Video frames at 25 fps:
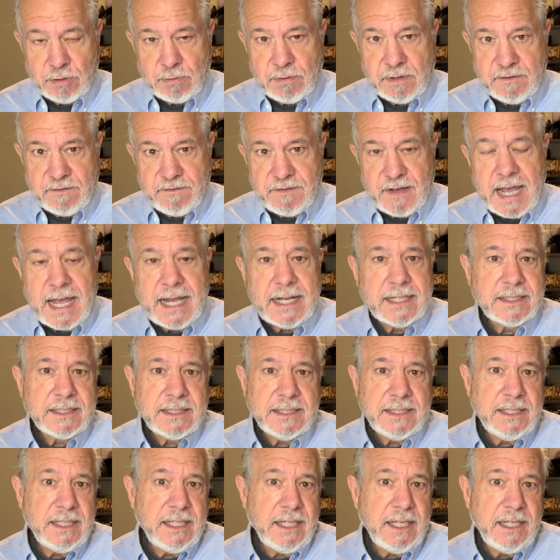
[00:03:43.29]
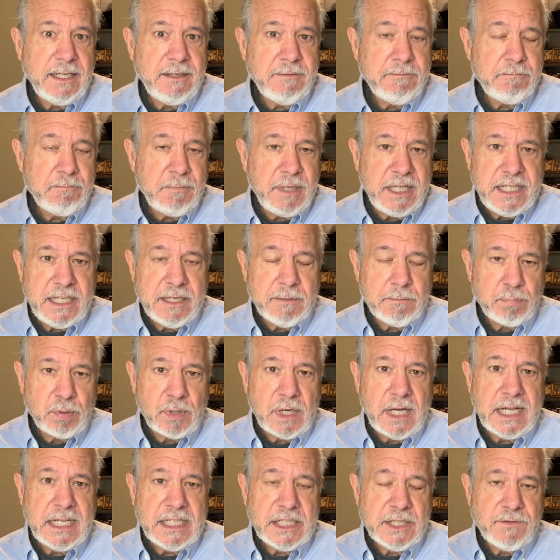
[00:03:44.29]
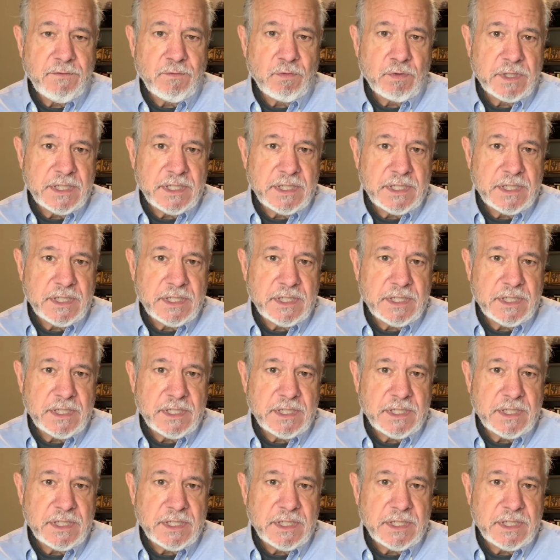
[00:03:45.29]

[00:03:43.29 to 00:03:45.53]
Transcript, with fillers: in fact, the median price for